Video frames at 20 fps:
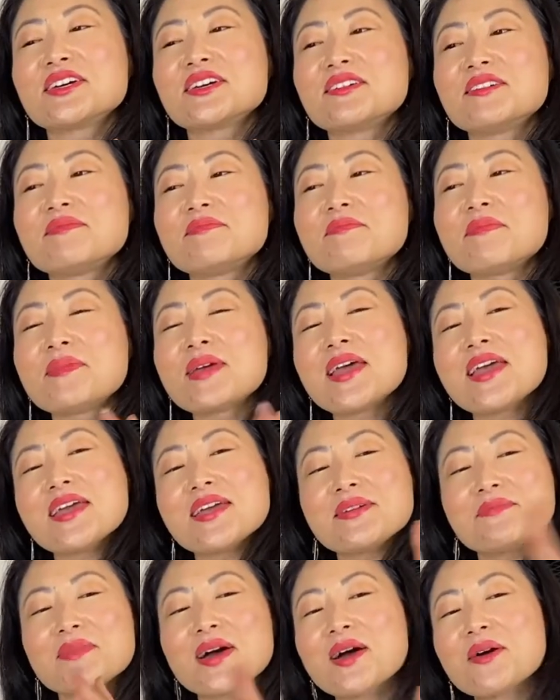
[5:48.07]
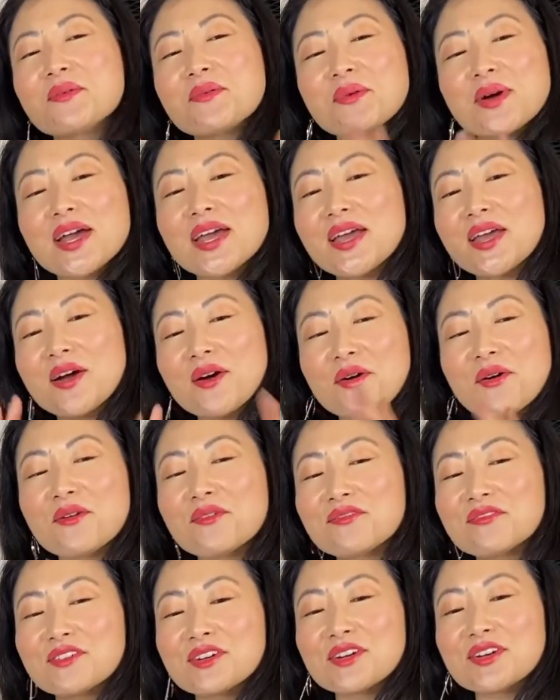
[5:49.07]
made my way
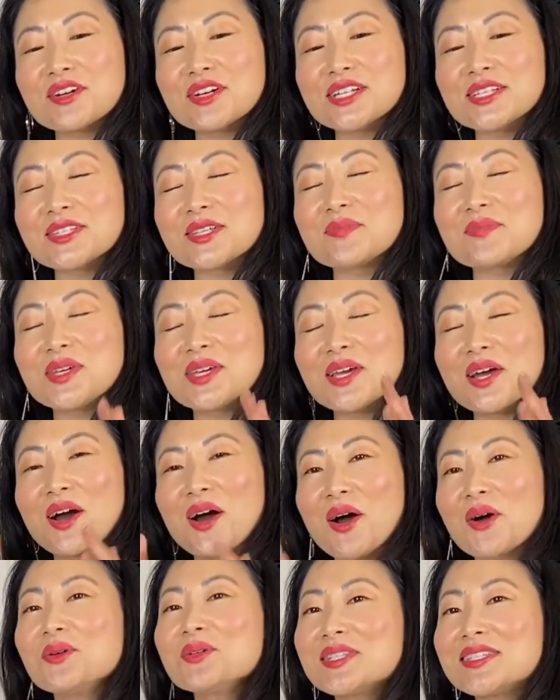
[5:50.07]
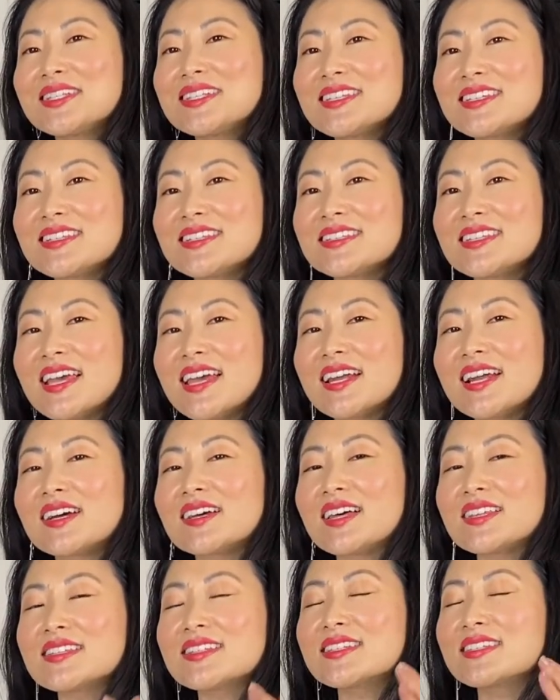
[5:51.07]
over into being a hostess, and
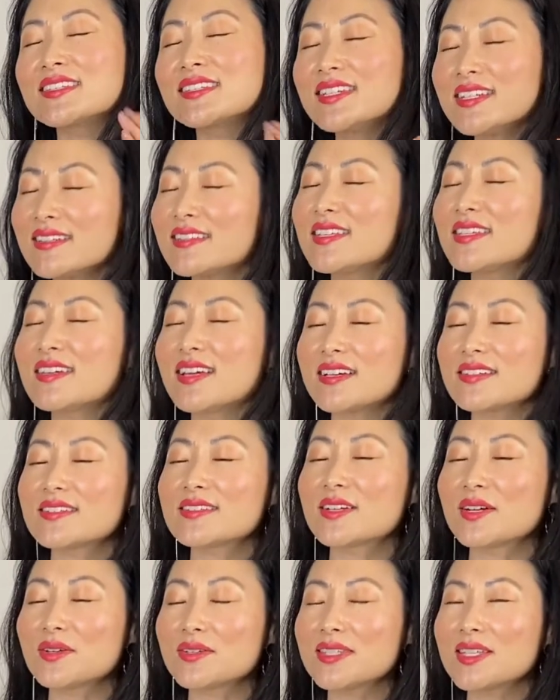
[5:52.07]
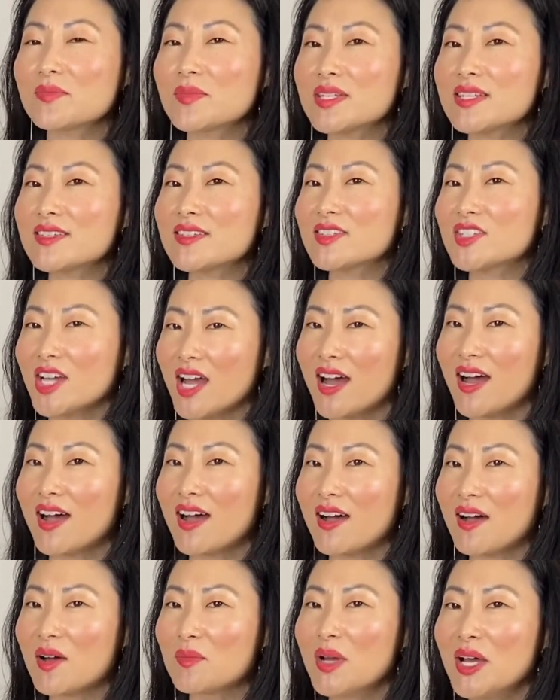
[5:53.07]
I think I stole somebody's
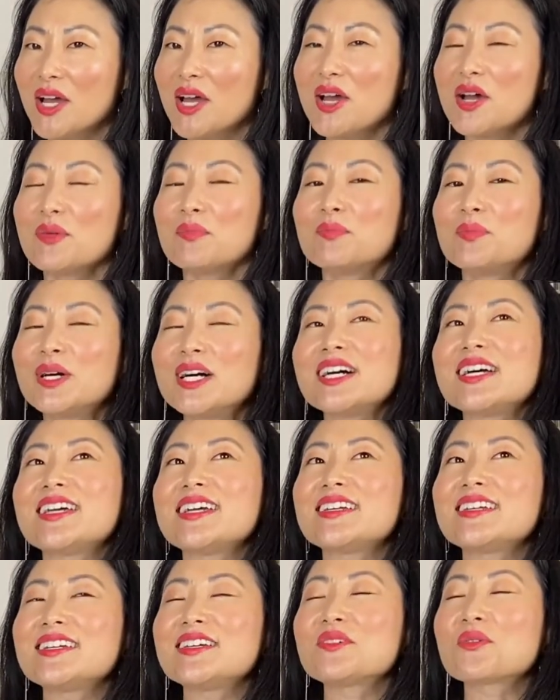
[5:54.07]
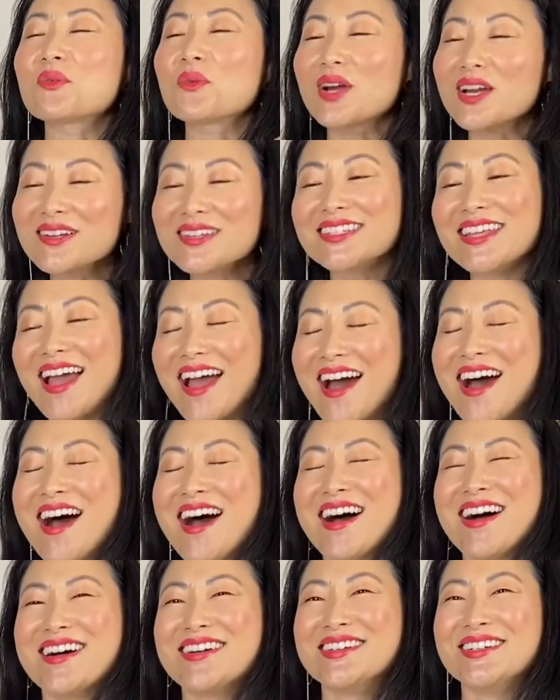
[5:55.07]
job, but it worked
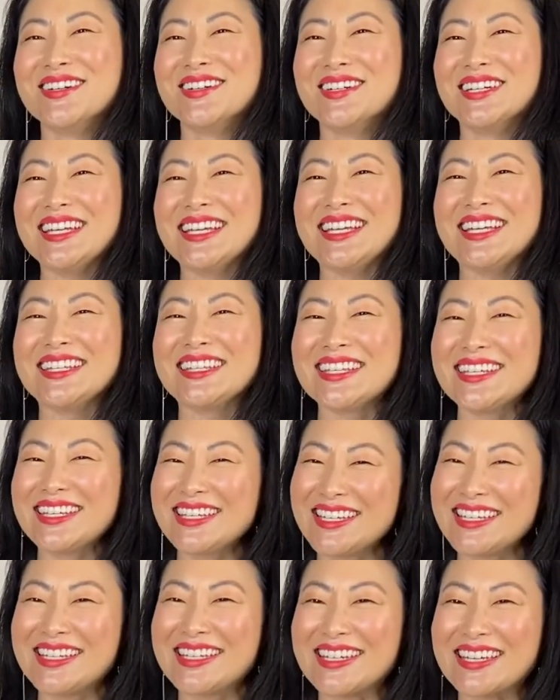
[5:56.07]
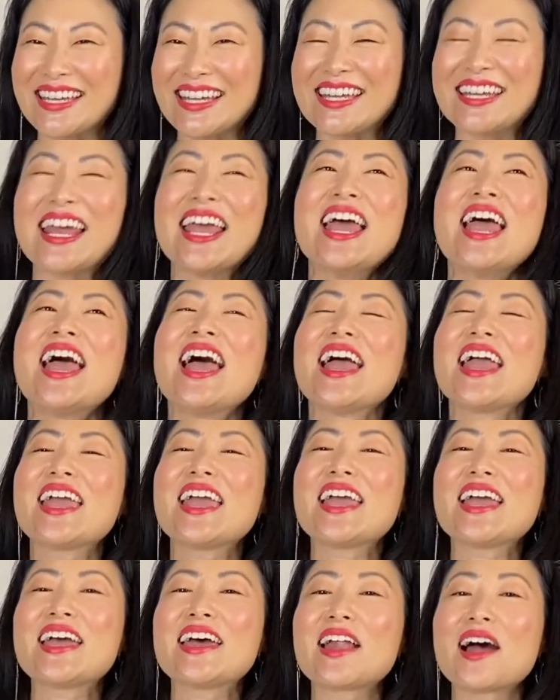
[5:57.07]
out in the end.
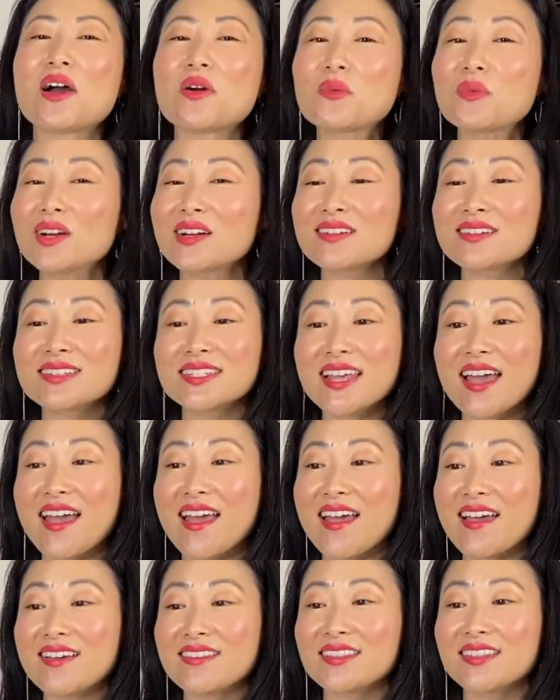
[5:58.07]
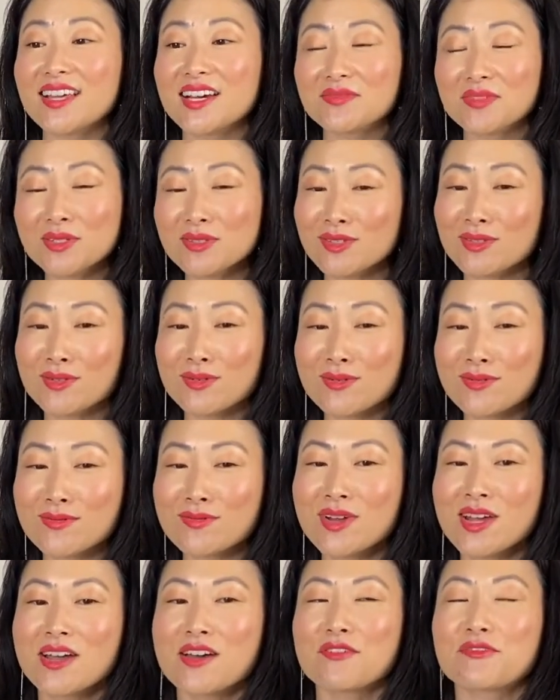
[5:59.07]
And I worked at level
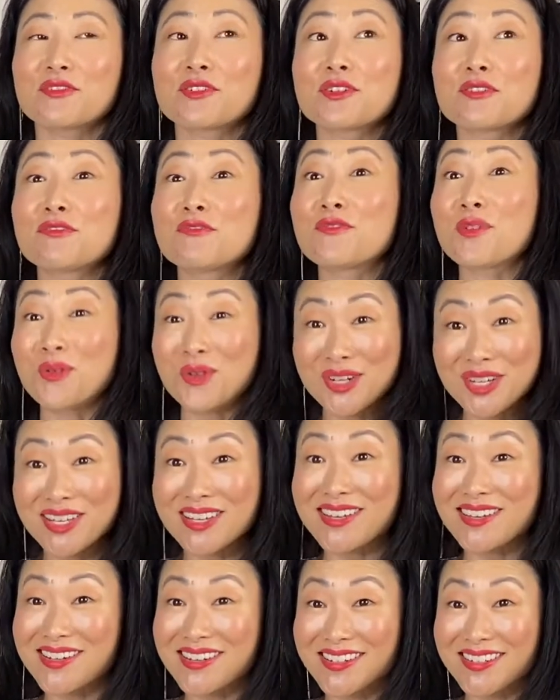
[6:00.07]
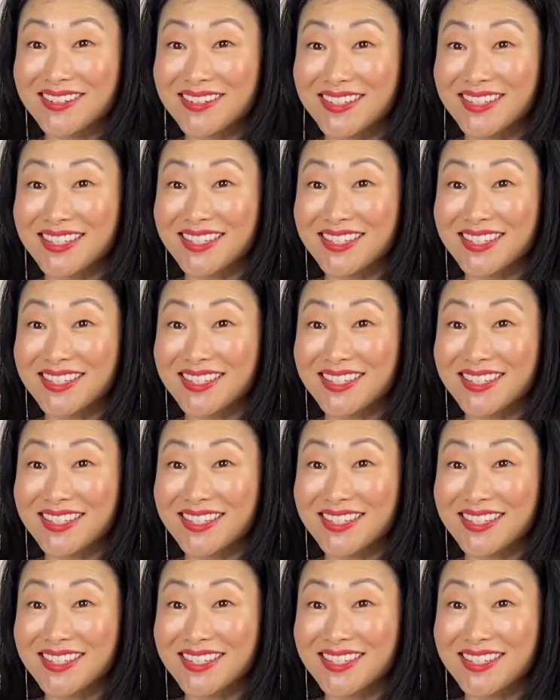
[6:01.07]
2 for 4 years.